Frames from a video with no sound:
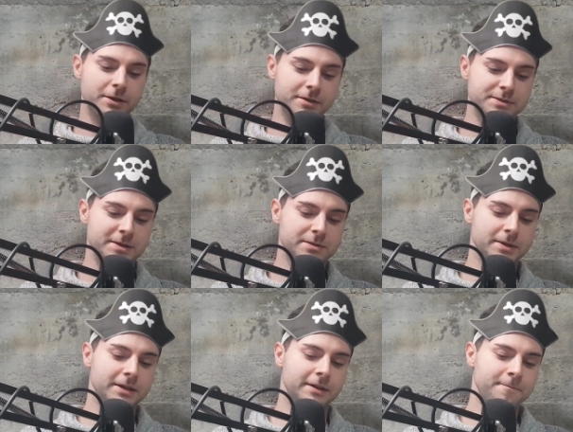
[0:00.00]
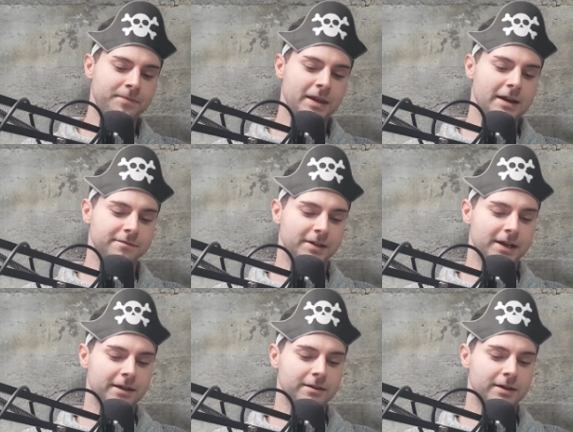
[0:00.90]
with is meant to be have
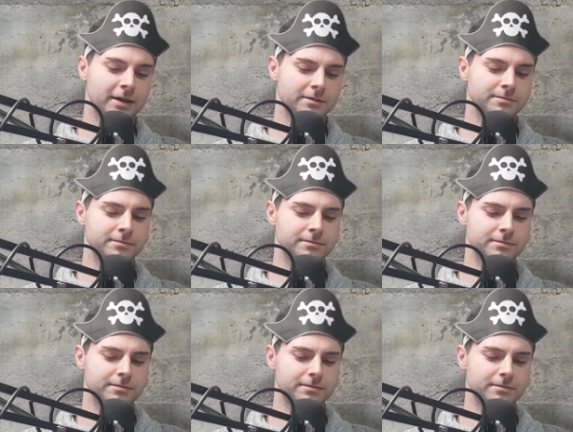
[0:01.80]
like um.